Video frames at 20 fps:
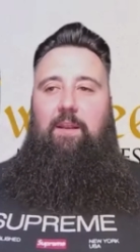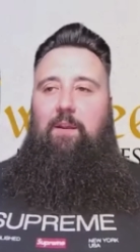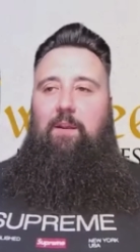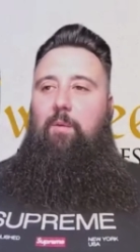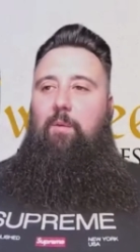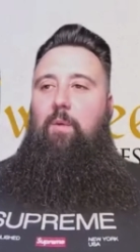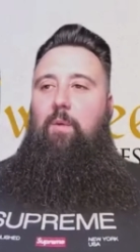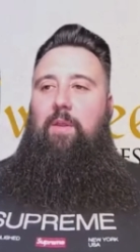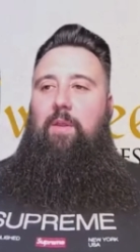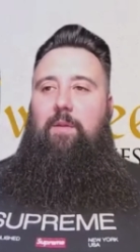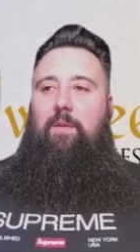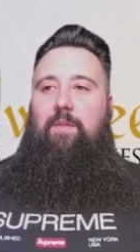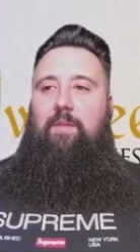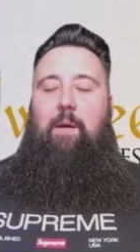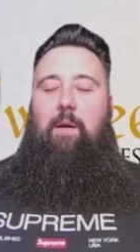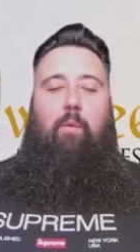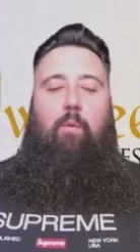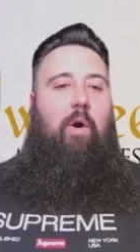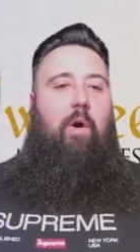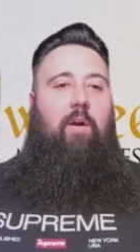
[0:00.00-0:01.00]
whether
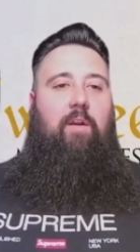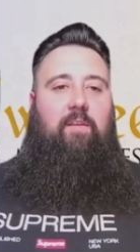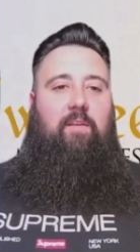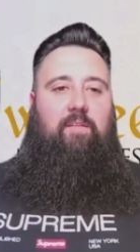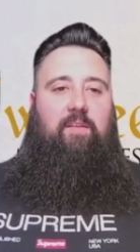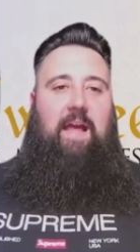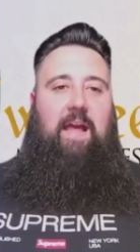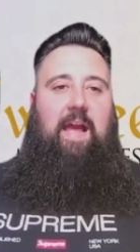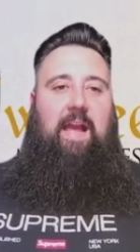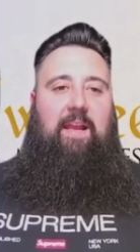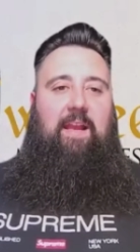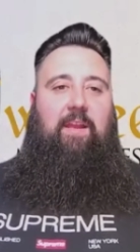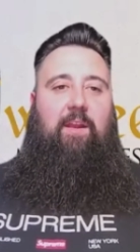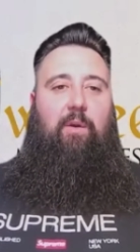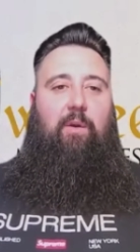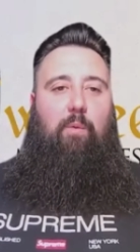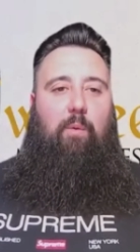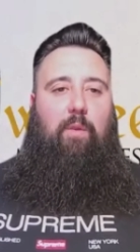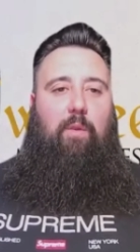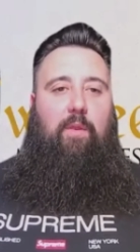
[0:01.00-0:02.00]
that walk is lacking
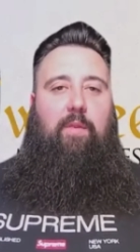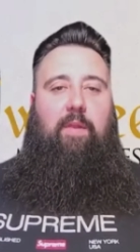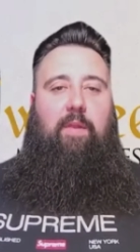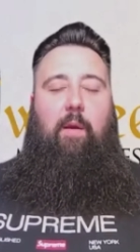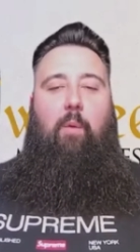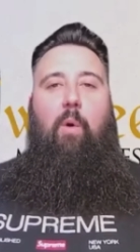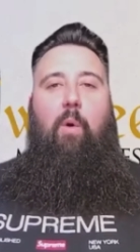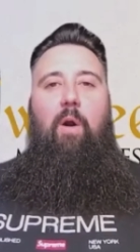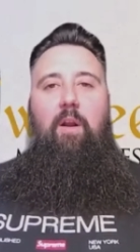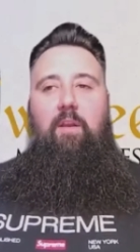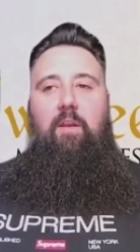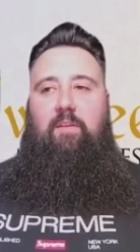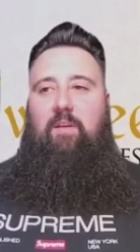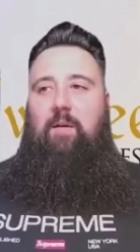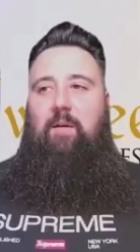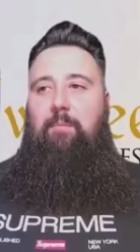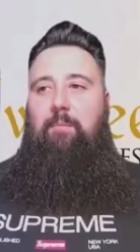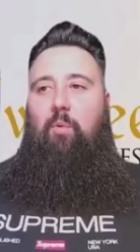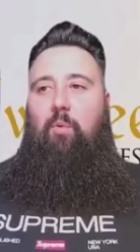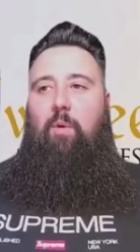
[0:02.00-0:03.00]
or whether that walk is
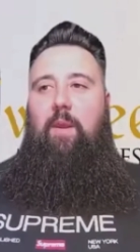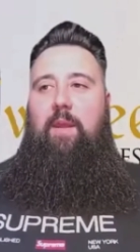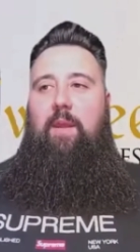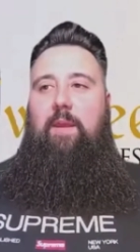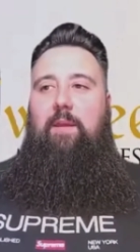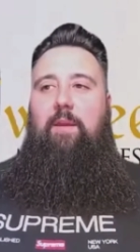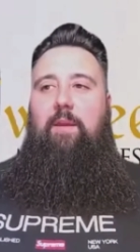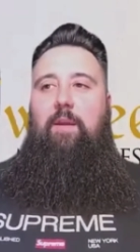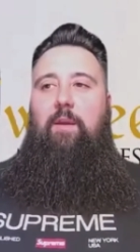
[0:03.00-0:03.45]
on point